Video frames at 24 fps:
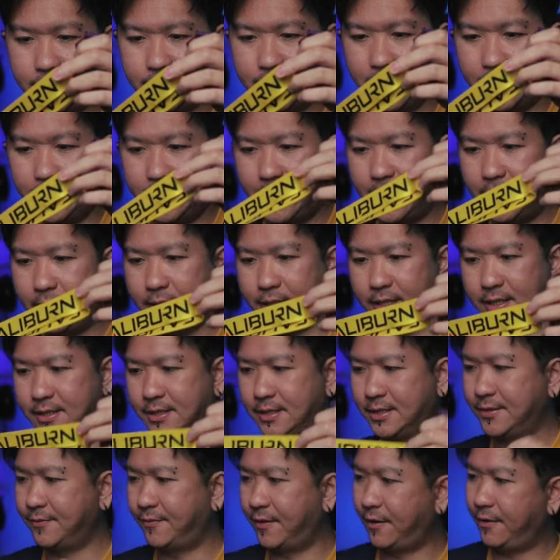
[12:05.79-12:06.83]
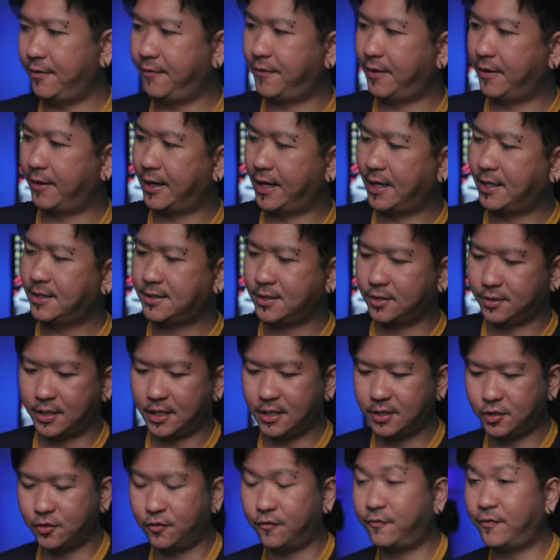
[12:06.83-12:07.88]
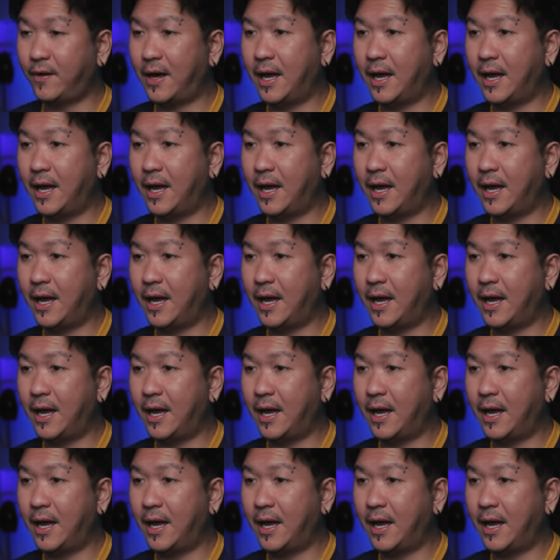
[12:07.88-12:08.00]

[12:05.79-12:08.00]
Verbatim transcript: this lanyard. It's very, very nice. Okay, so